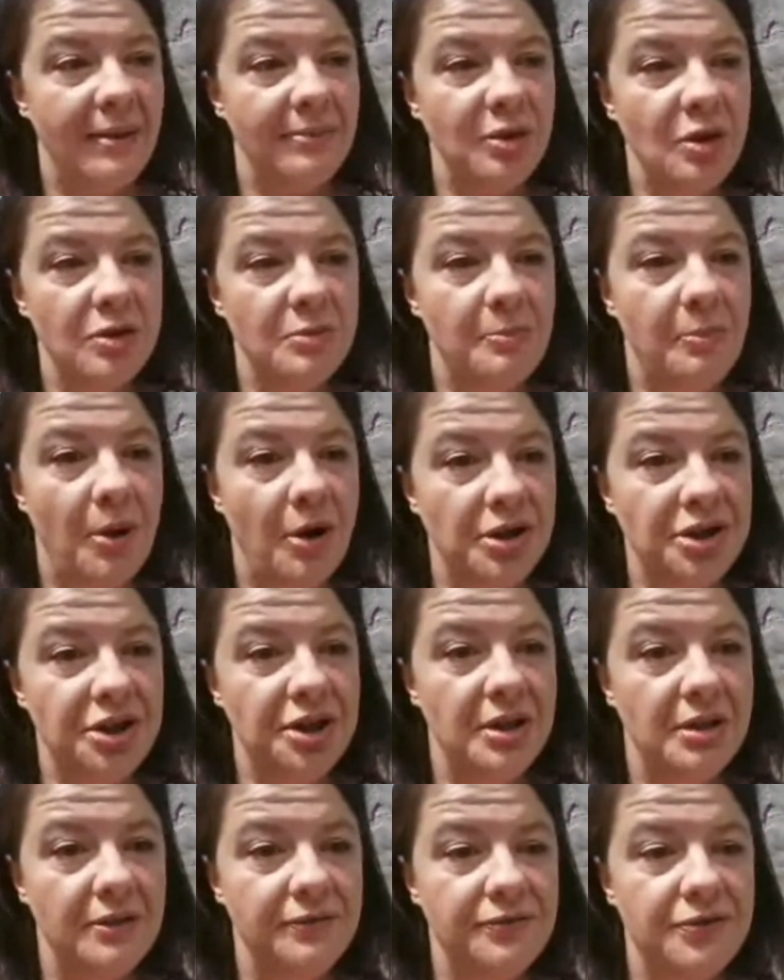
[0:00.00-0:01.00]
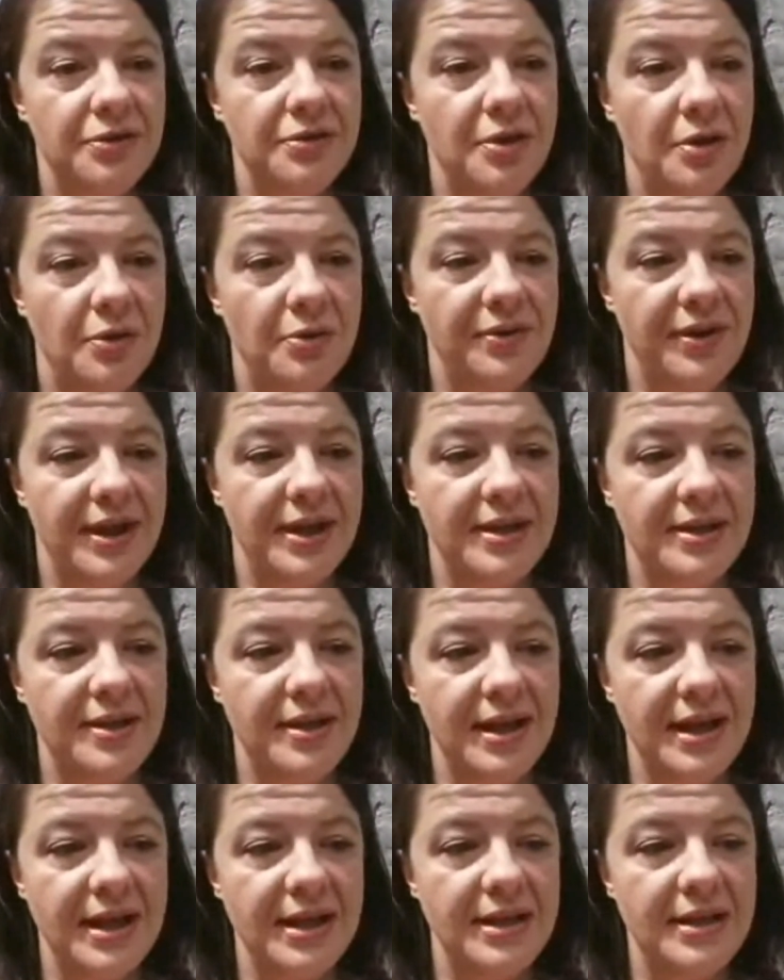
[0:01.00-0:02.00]
I'm not posh enough to know these
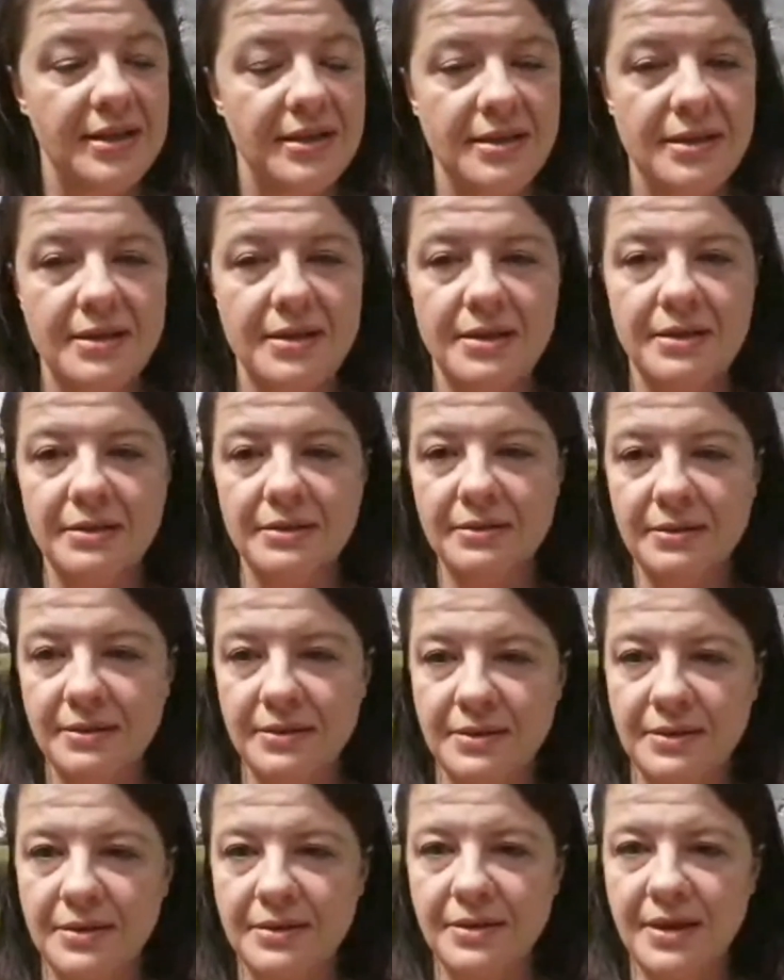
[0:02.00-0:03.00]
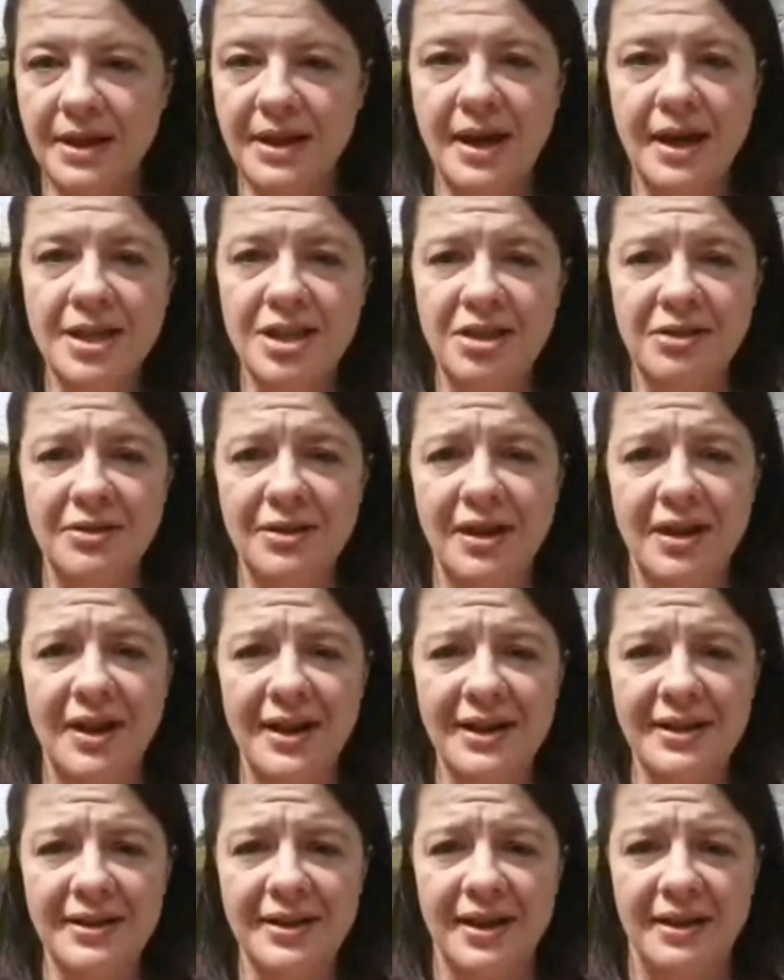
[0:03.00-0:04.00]
things. And I don't
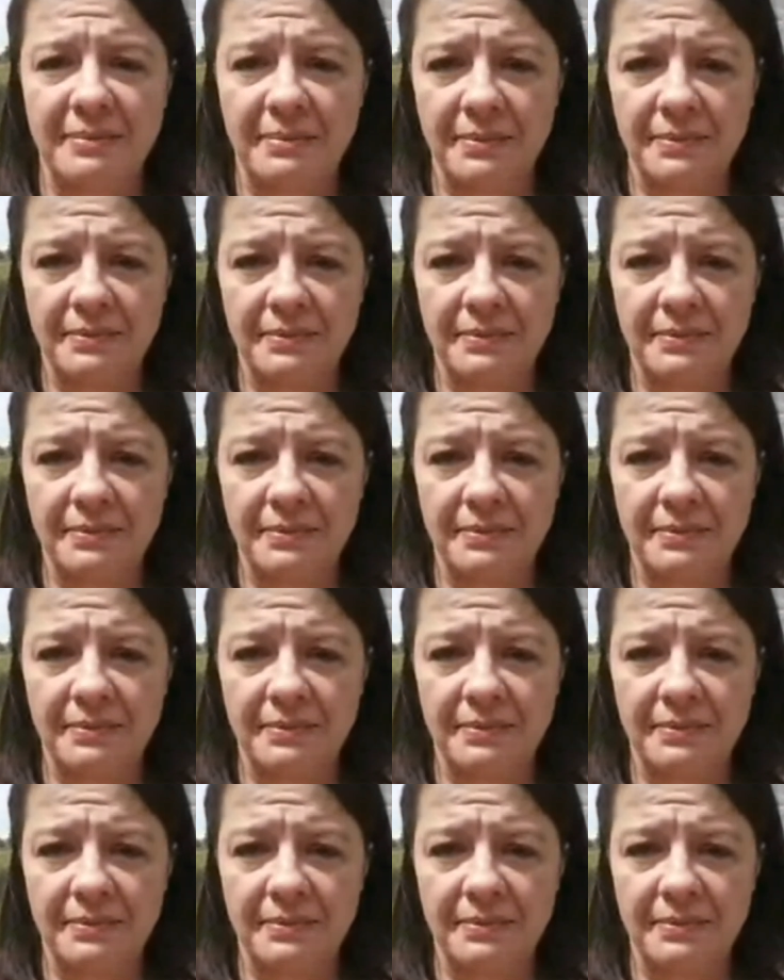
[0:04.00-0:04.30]
like them.